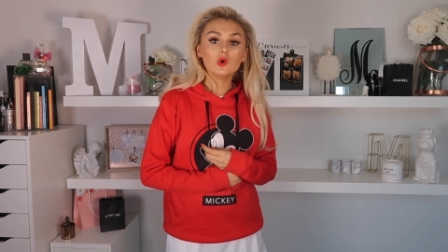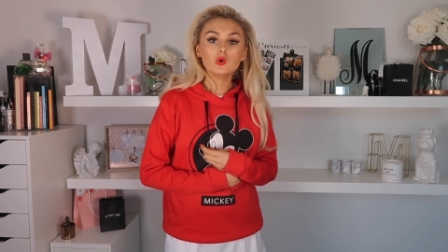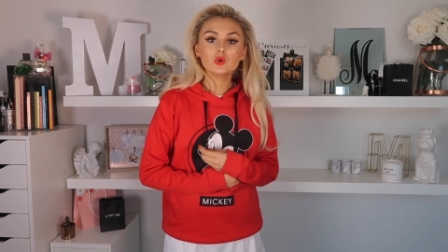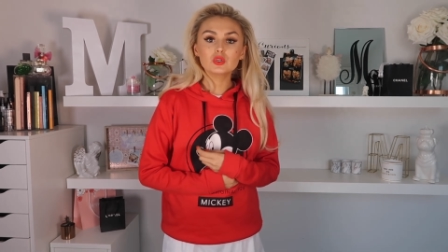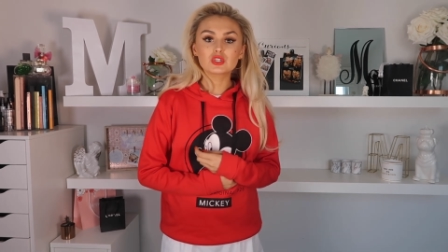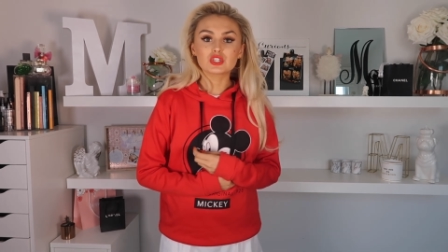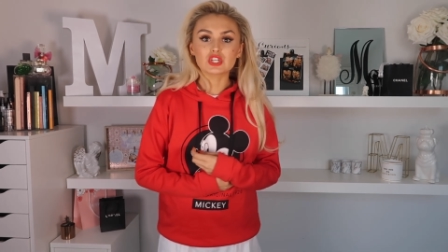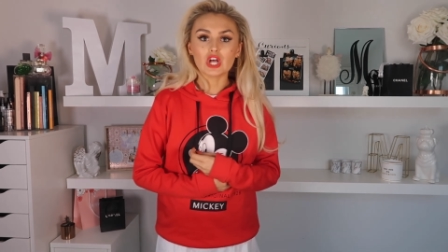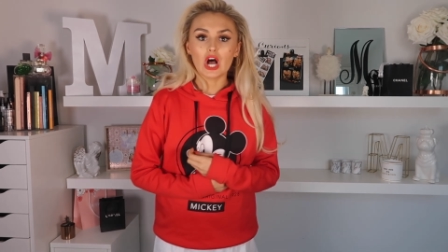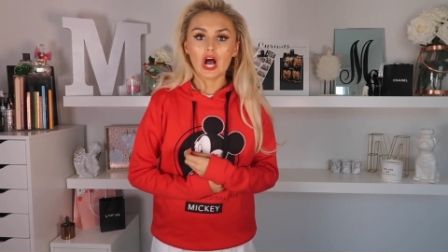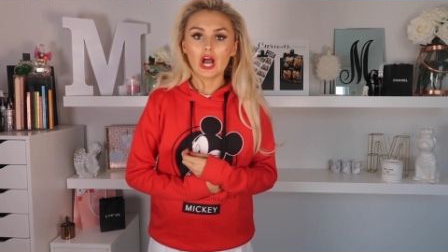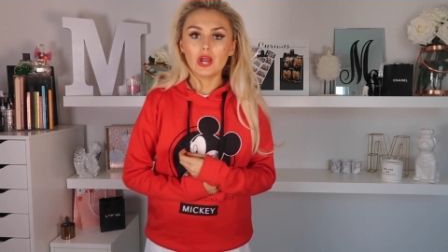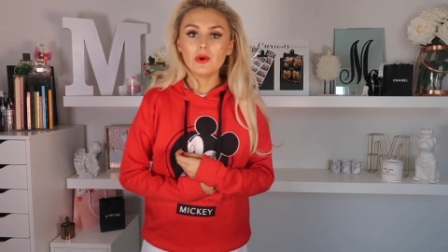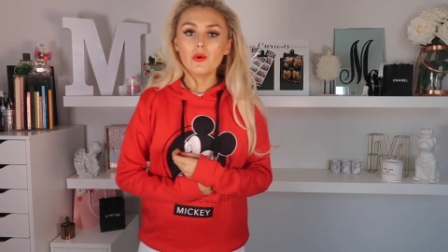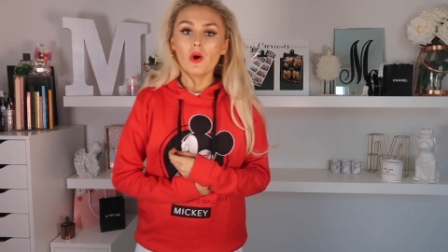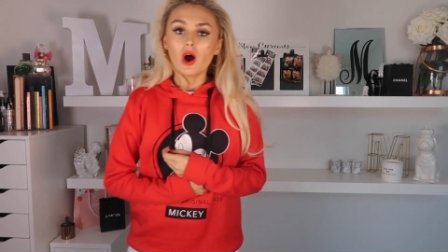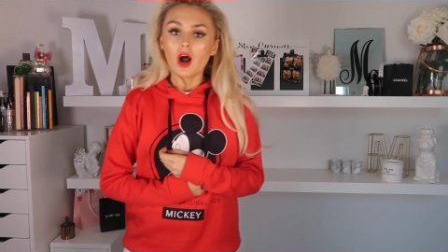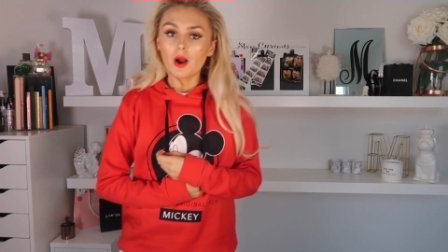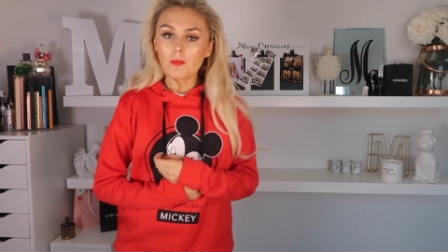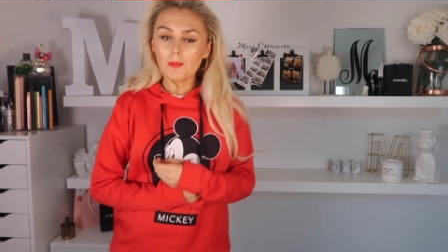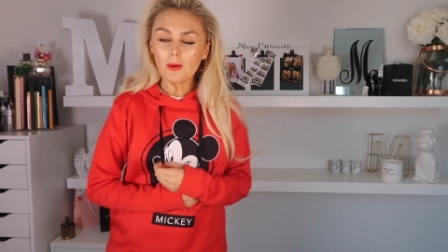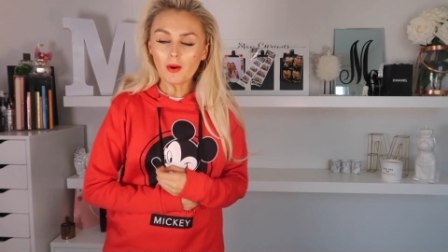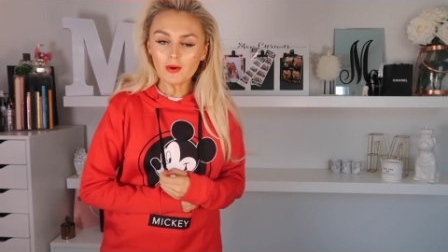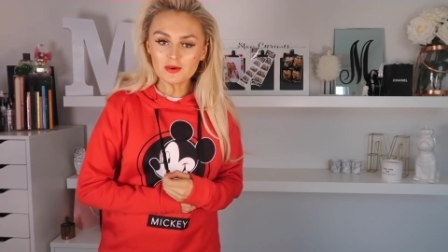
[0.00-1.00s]
Also,
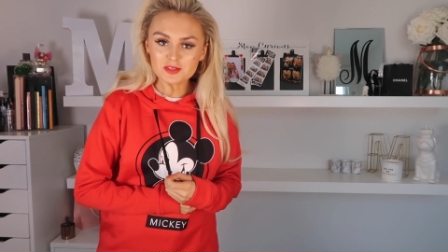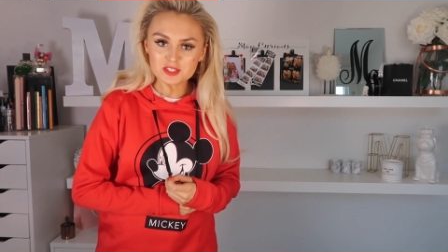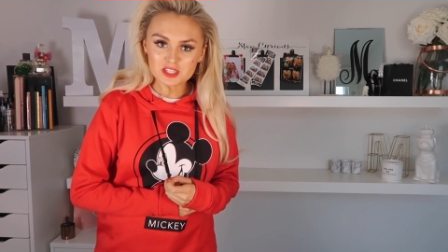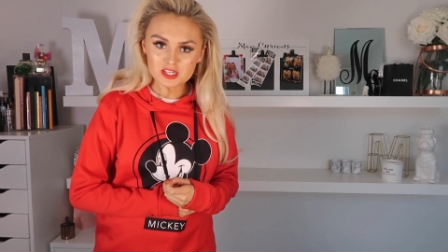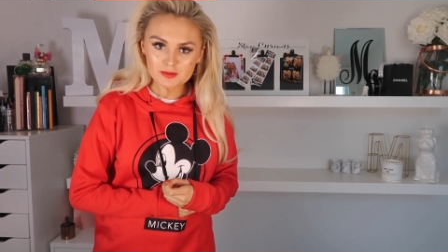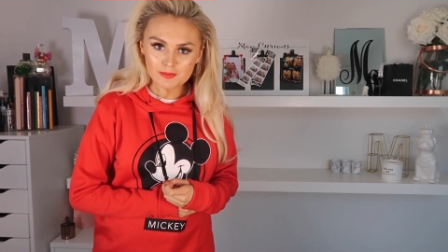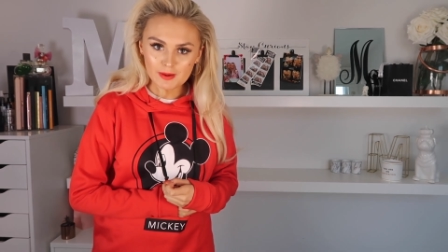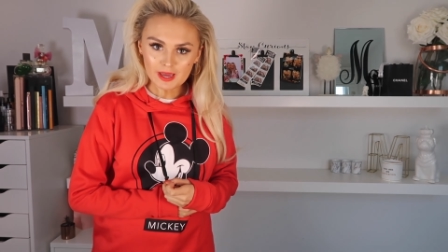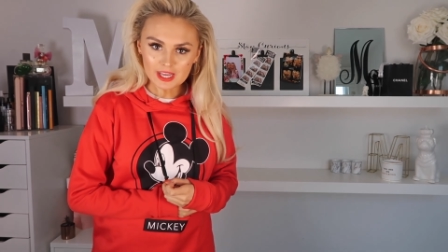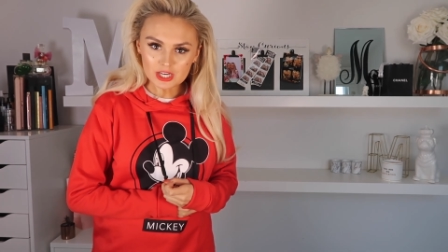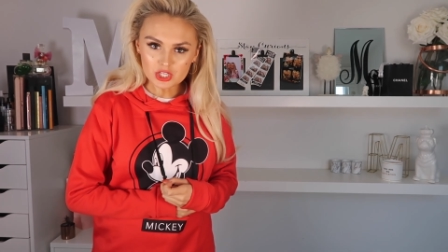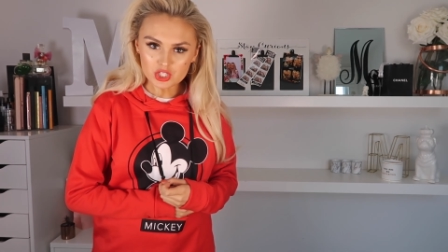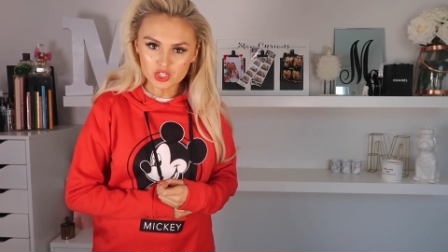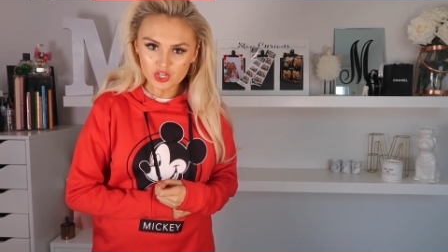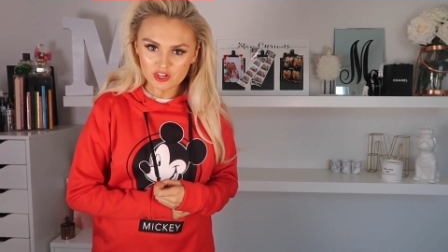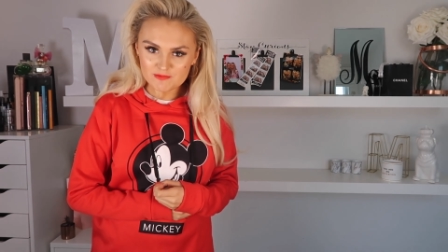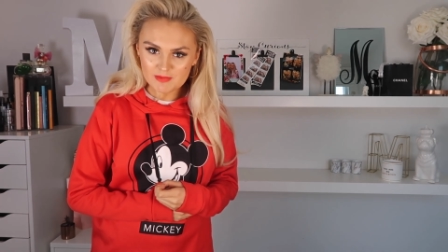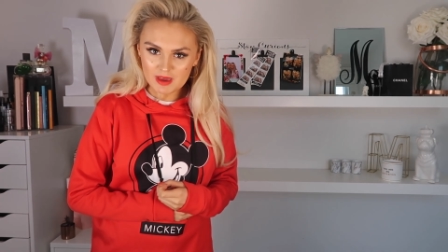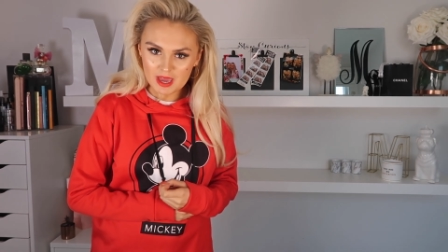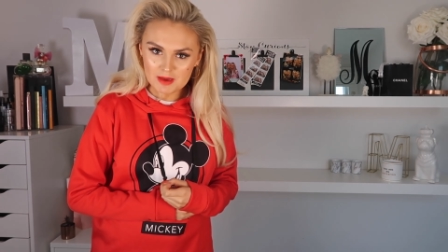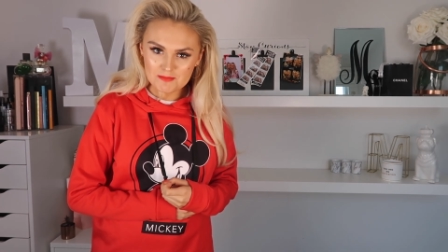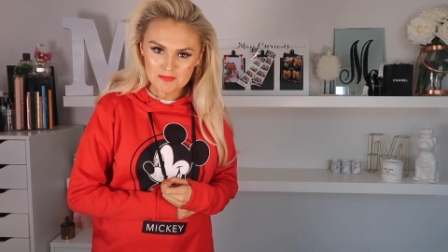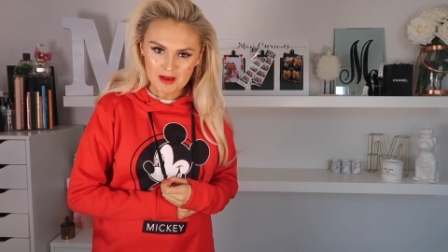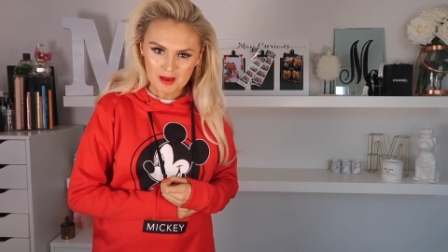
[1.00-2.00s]
I posted a picture of
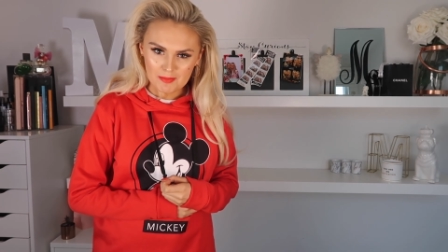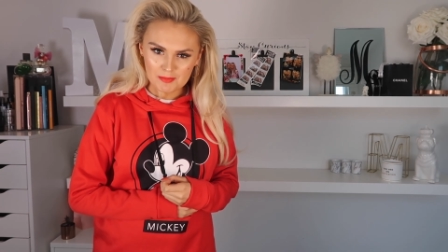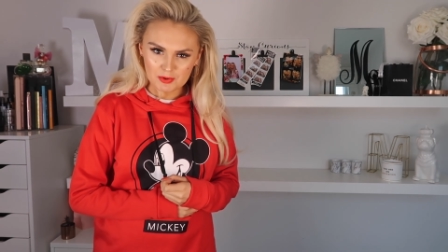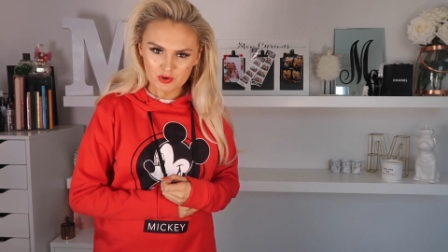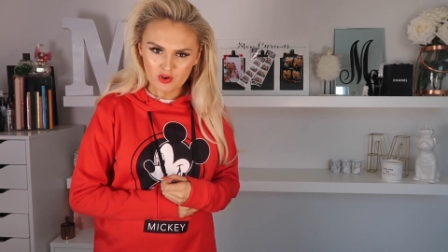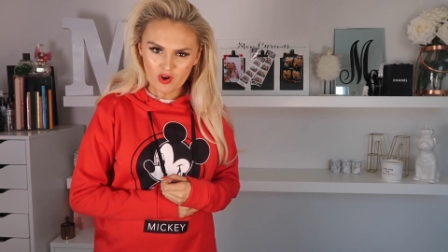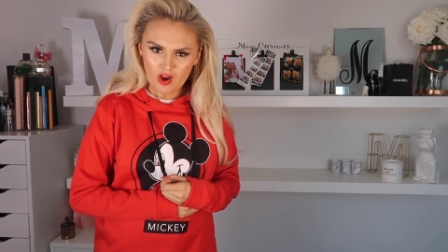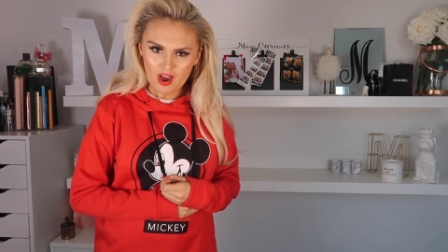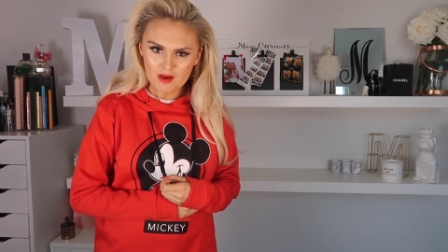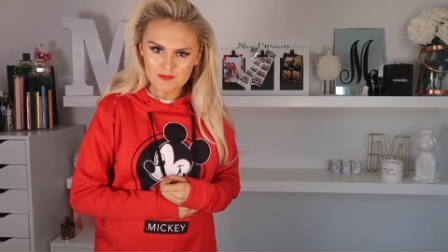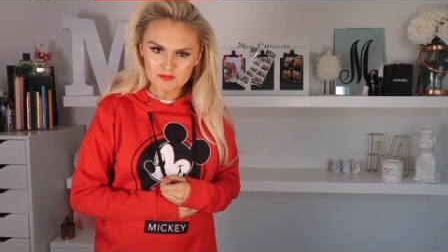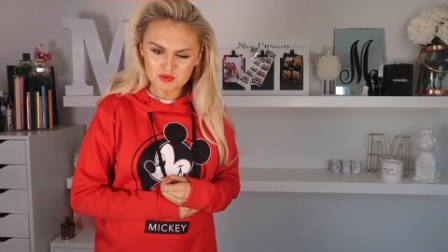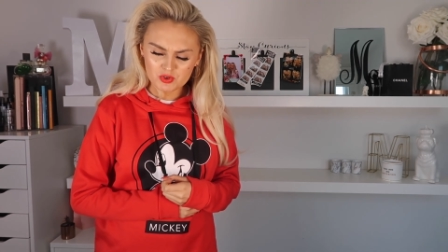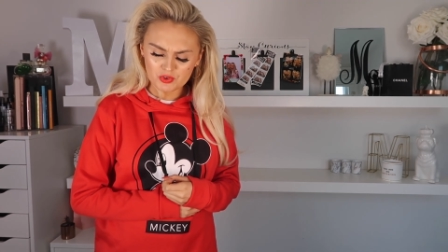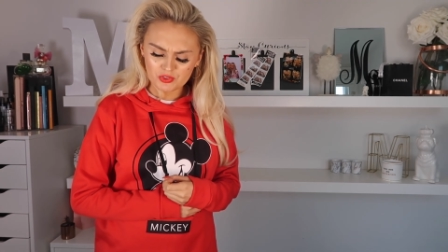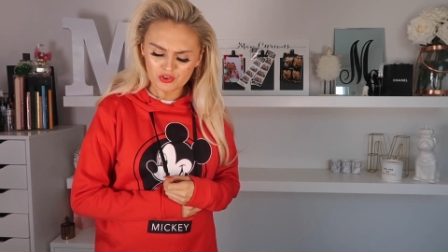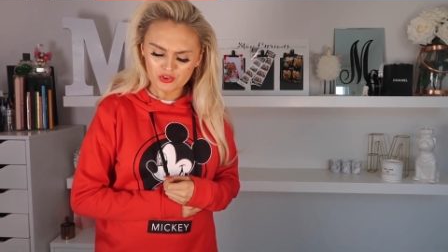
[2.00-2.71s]
me and Papa Grimes